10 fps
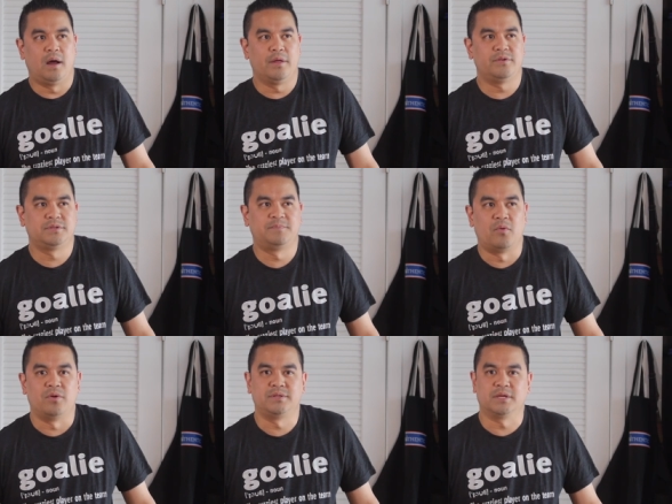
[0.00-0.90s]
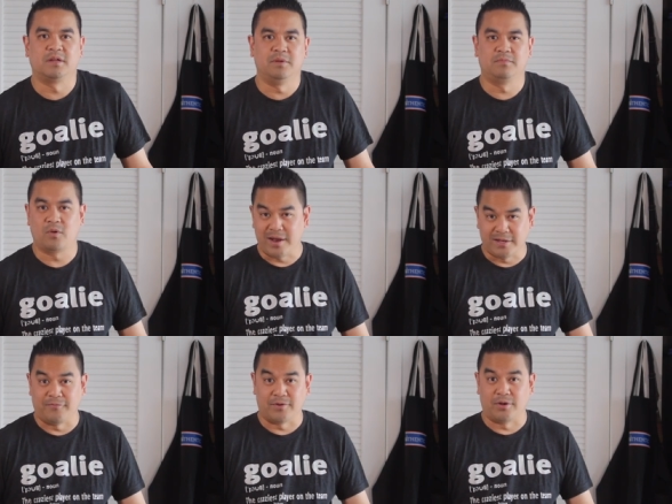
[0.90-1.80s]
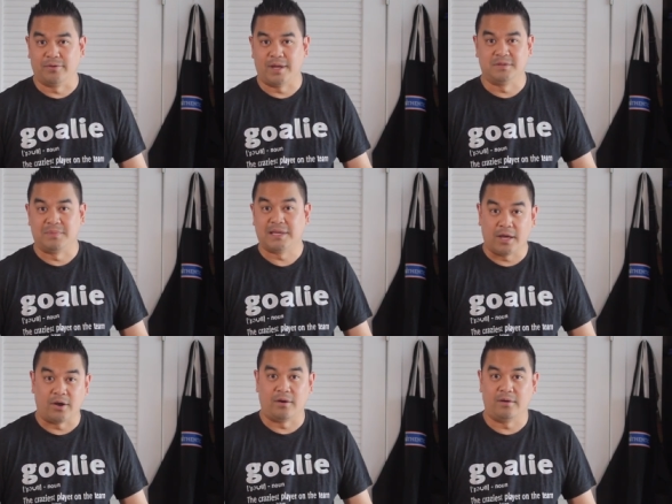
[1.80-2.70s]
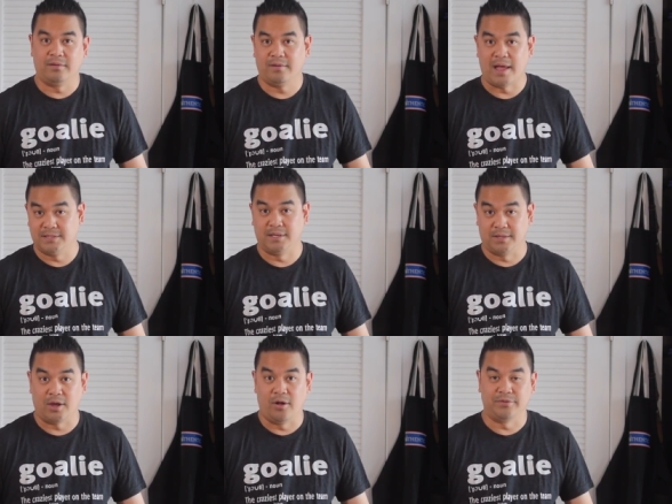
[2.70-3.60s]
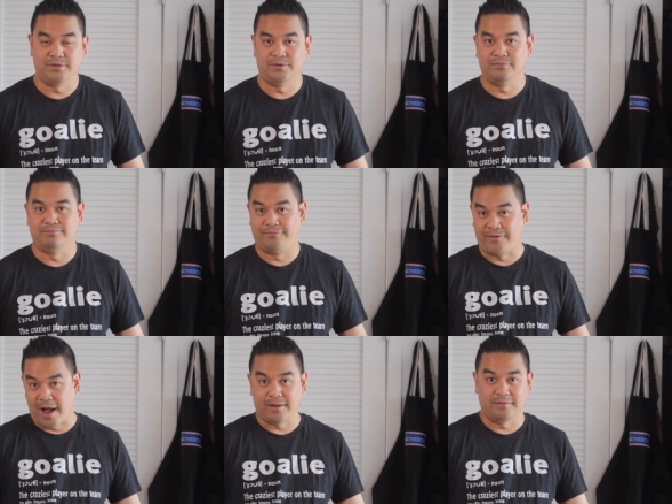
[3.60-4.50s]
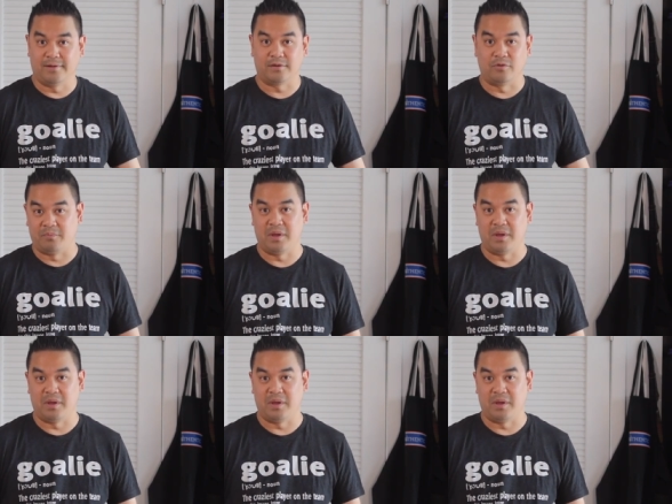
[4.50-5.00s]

other sports, it can be quite difficult as a beginner, as an adult, to find a group of